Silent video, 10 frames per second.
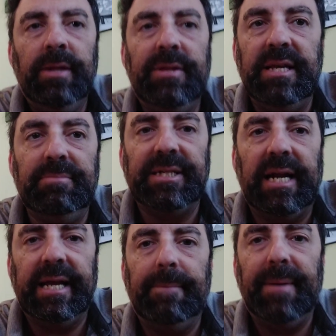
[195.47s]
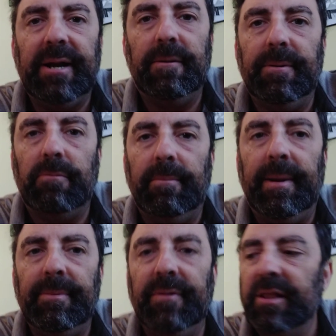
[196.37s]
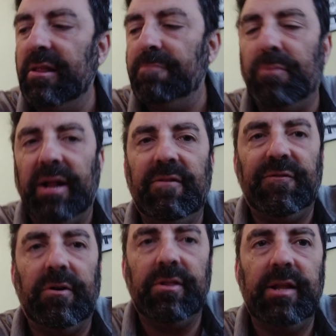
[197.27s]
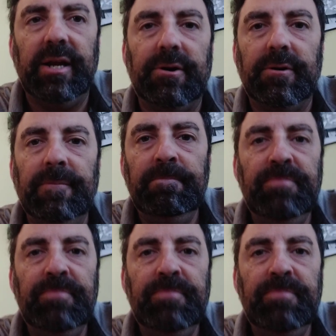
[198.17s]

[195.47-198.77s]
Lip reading: Team's got to get better, but remember, this is Brent's first year.